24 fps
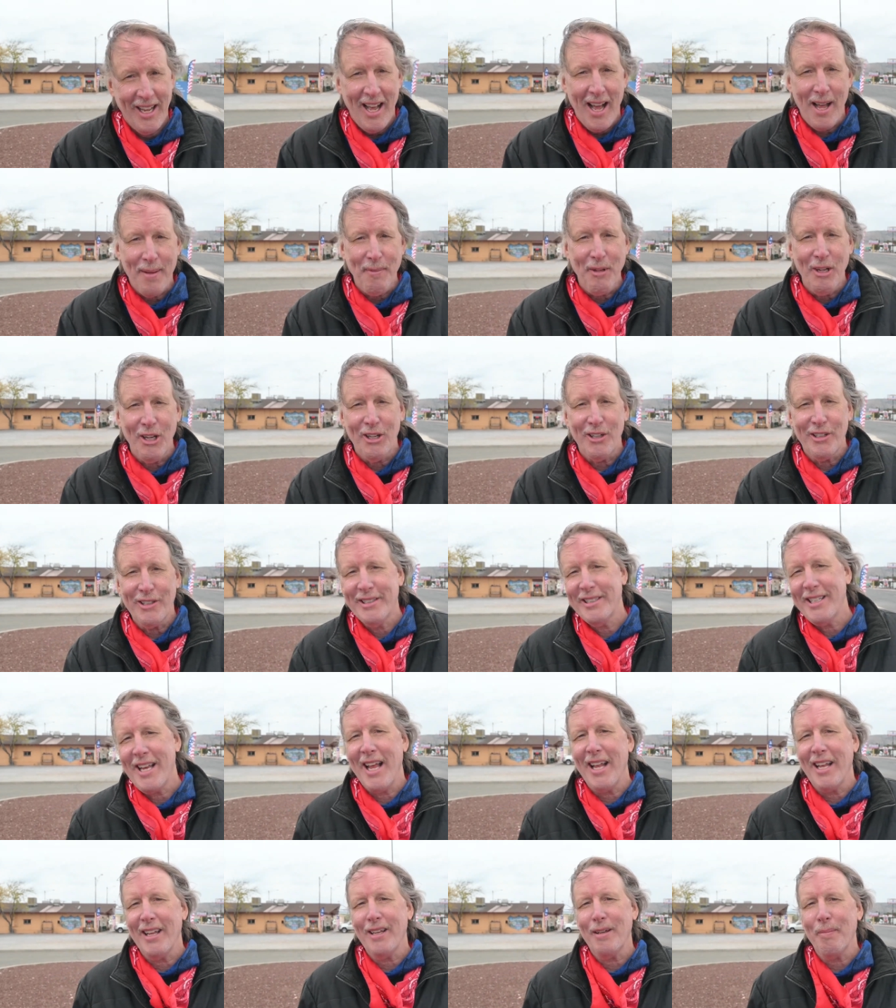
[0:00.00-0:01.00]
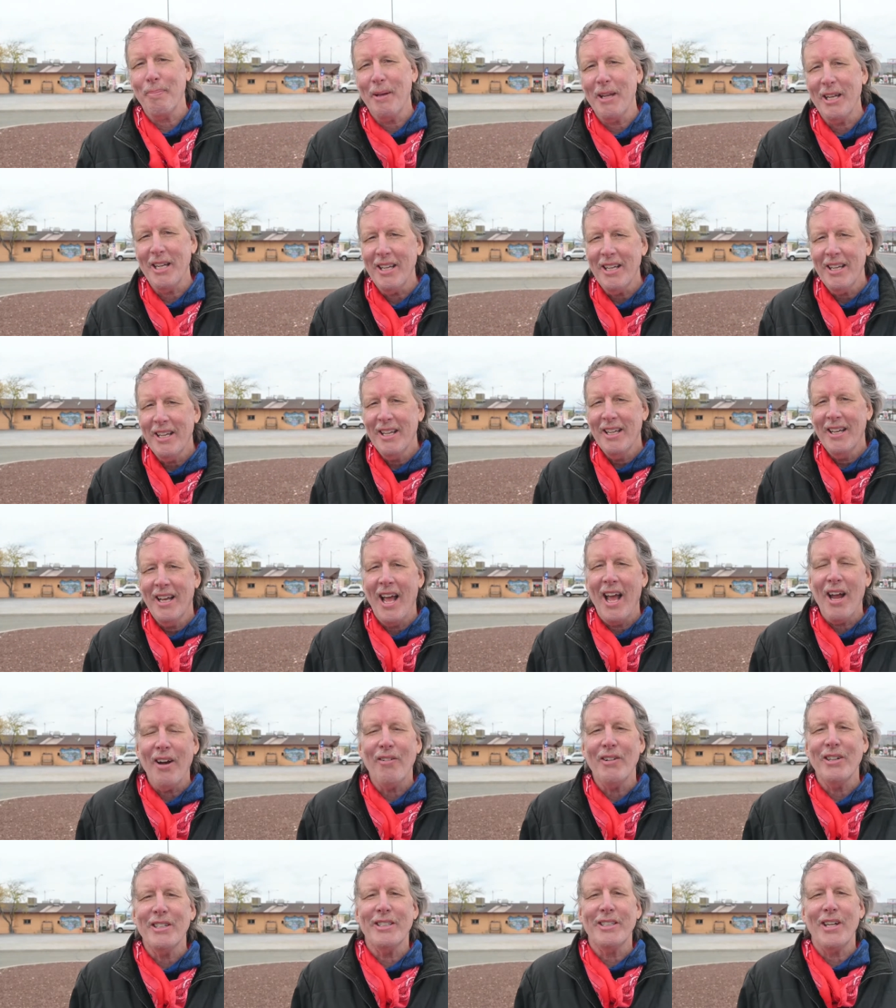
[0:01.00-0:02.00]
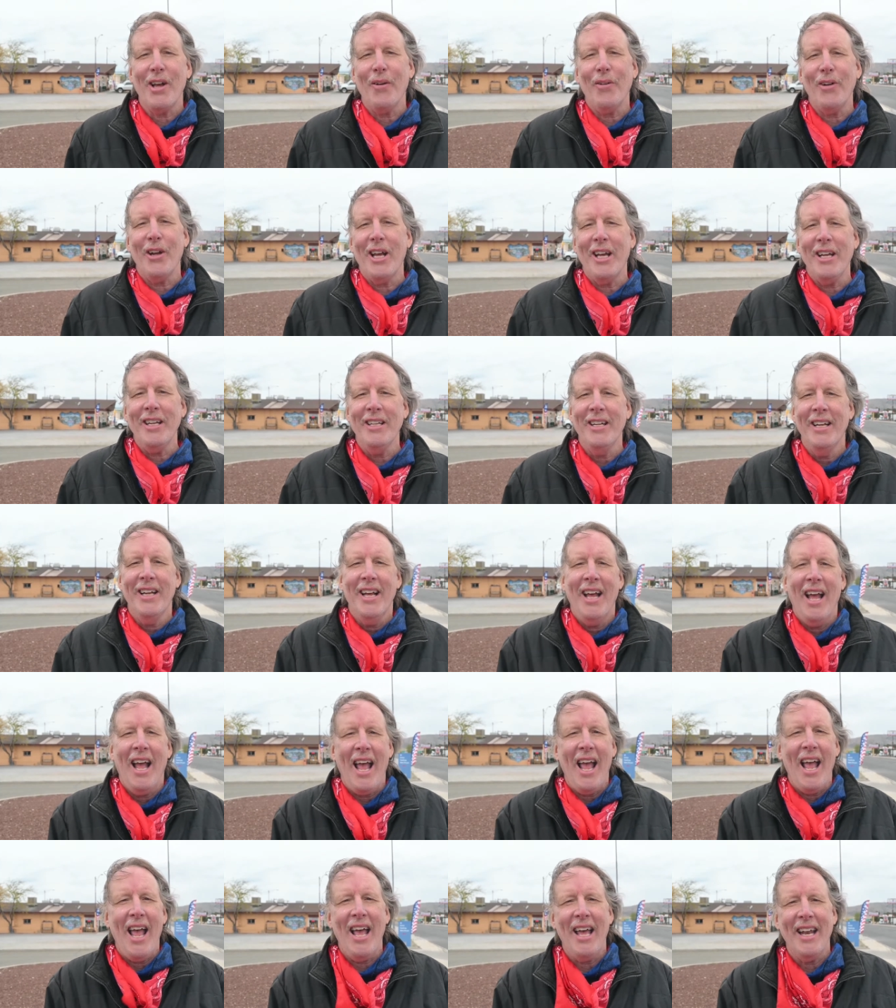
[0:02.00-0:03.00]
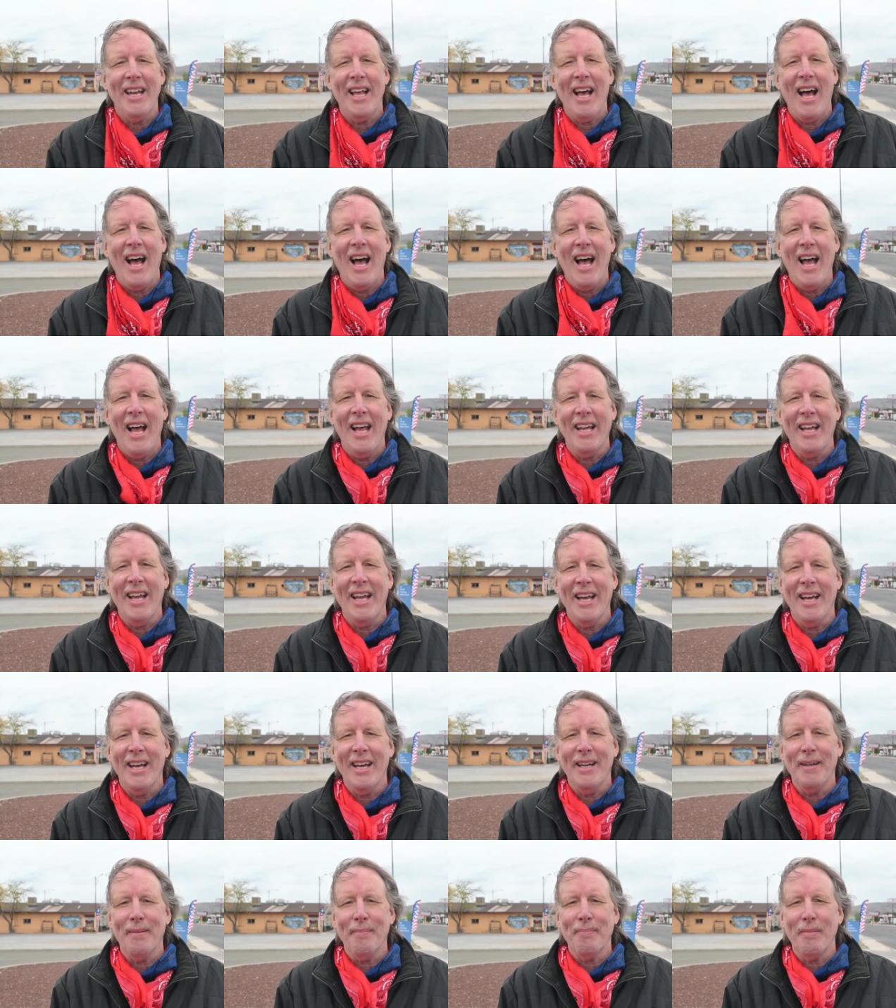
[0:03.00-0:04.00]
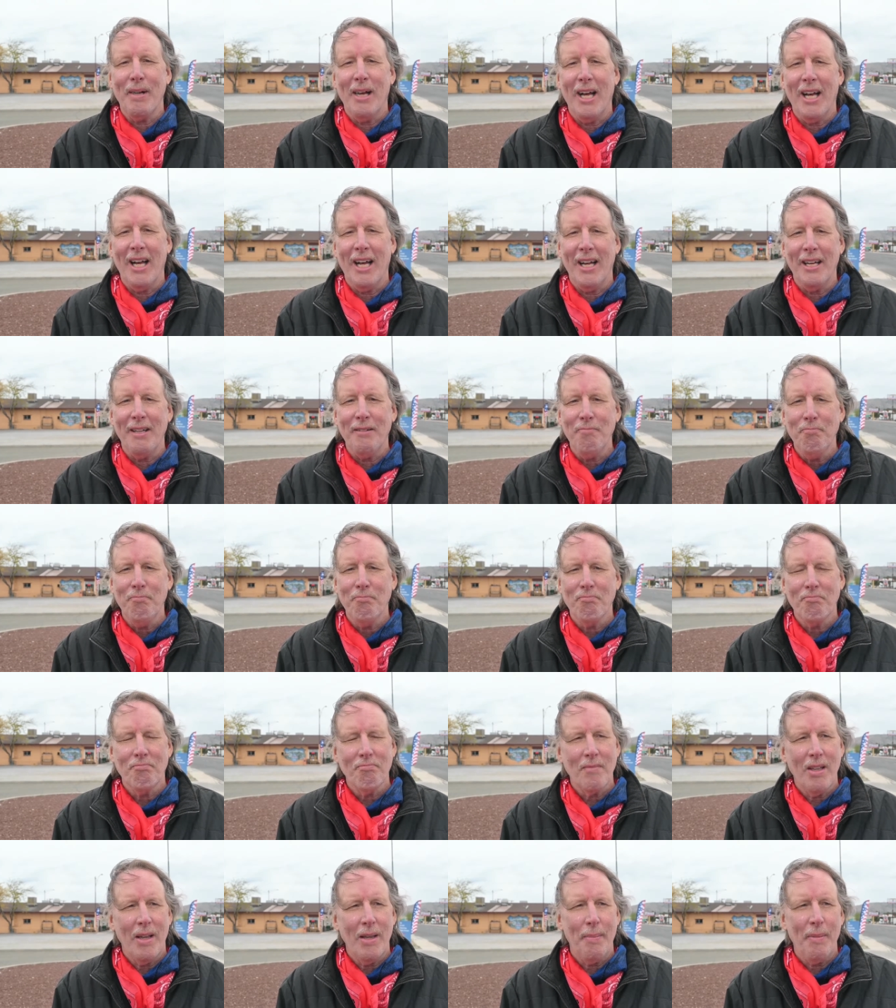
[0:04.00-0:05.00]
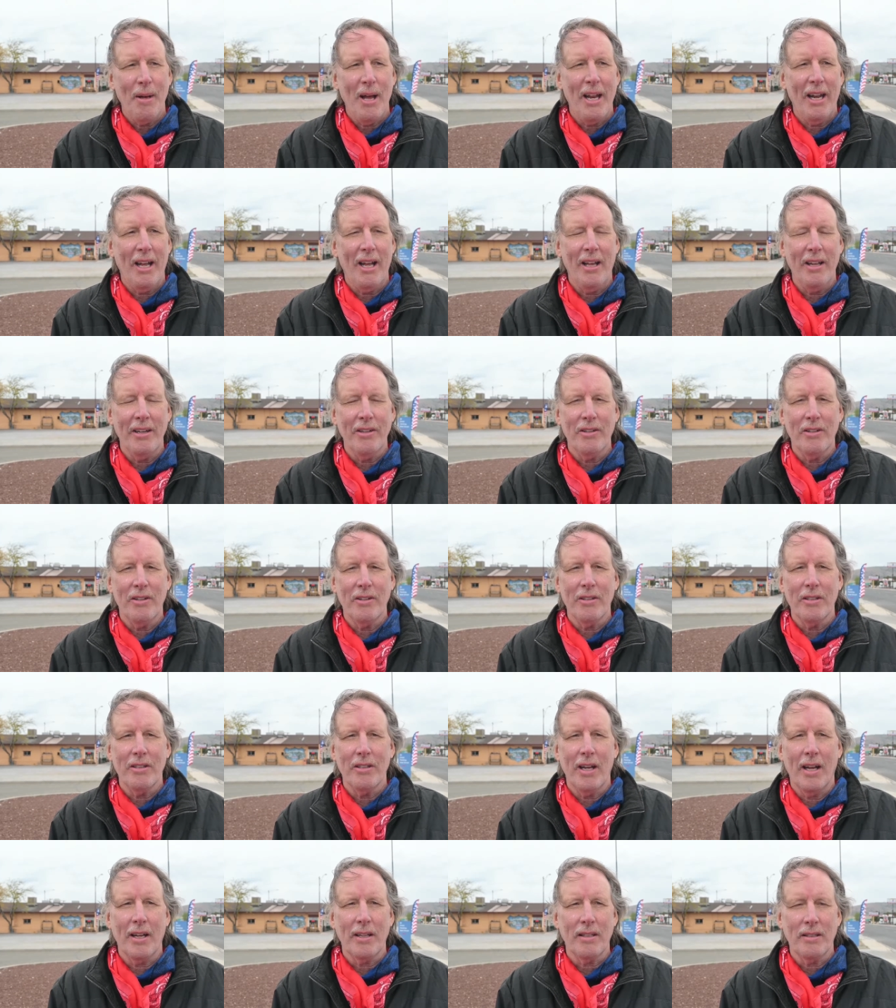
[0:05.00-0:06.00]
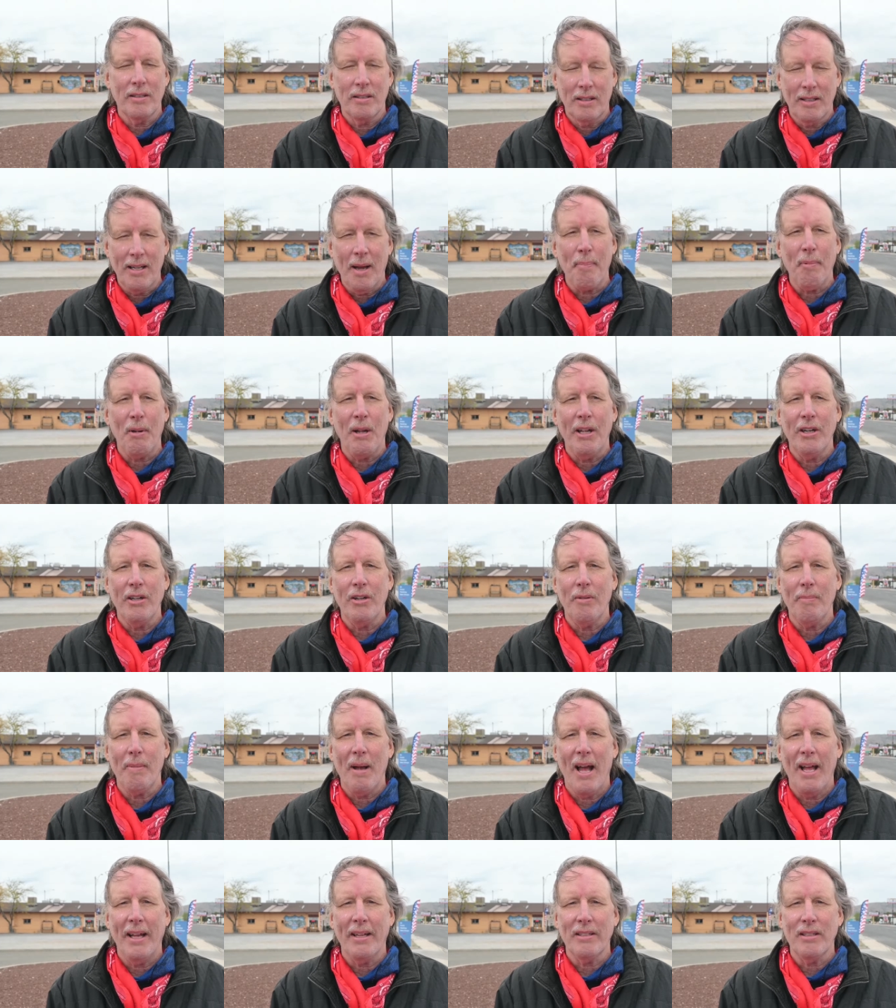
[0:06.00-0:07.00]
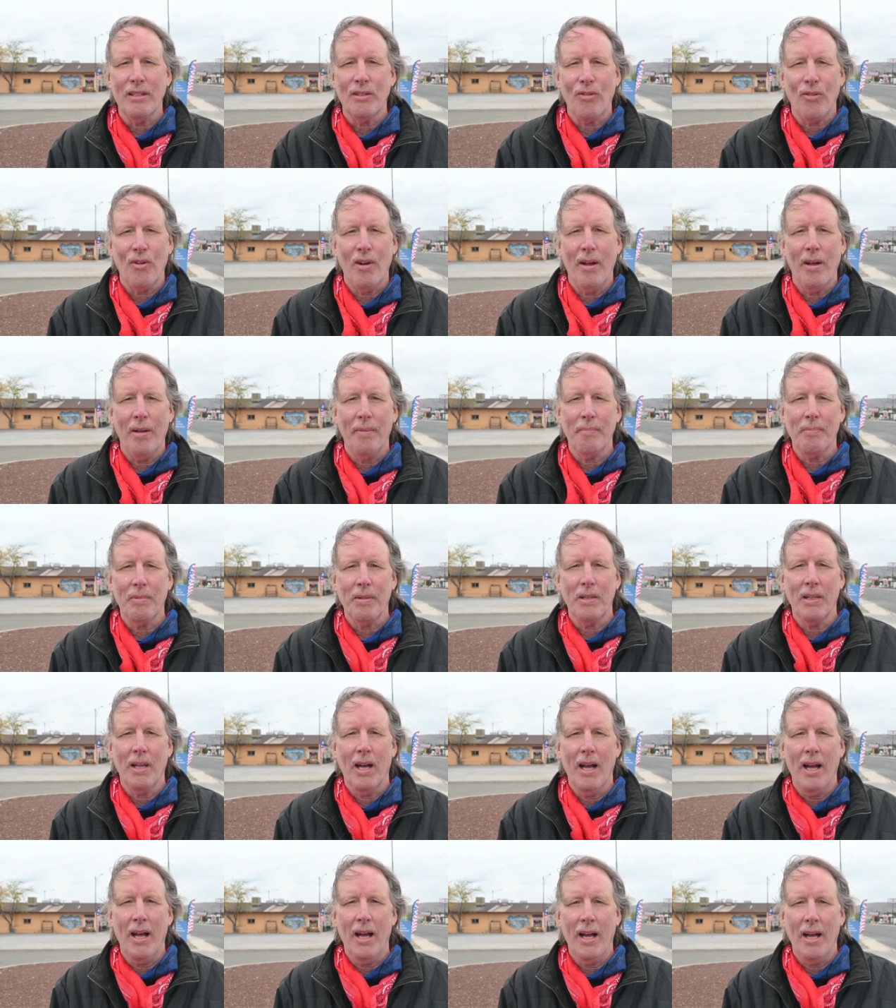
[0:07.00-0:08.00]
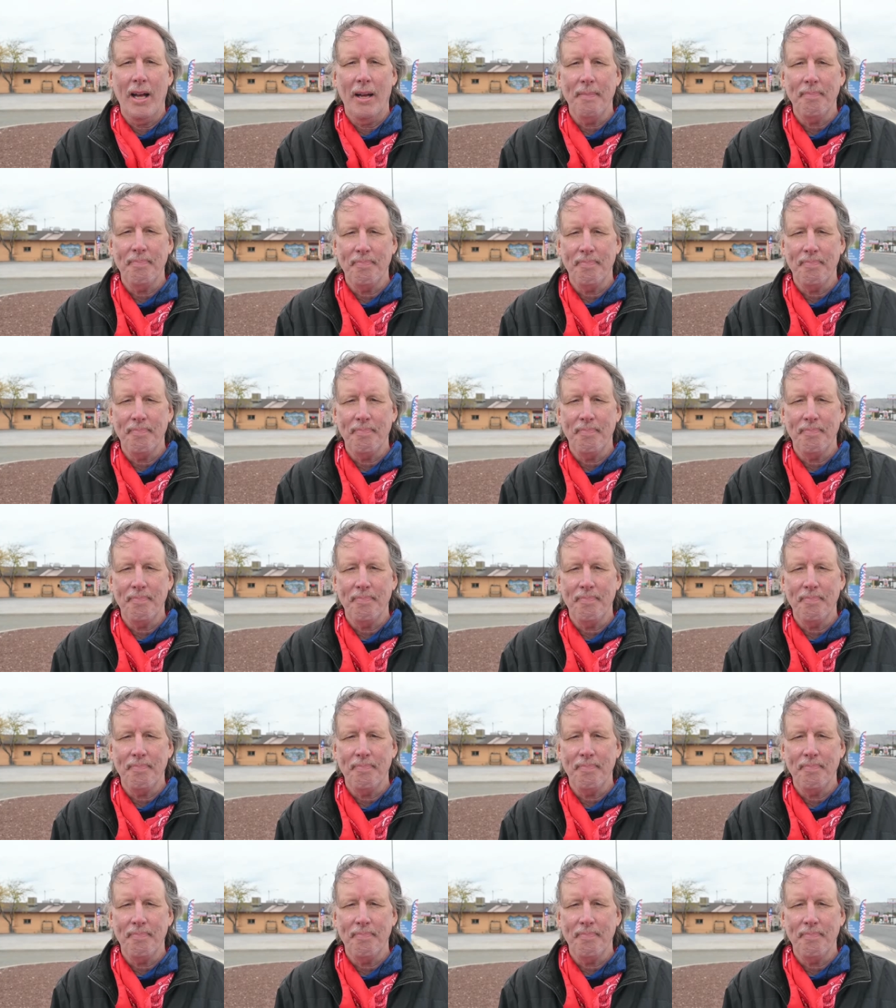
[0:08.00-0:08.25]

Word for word: I'm here in Seligman, Arizona, and I am uh, about a hundred, a couple hundred miles from uh,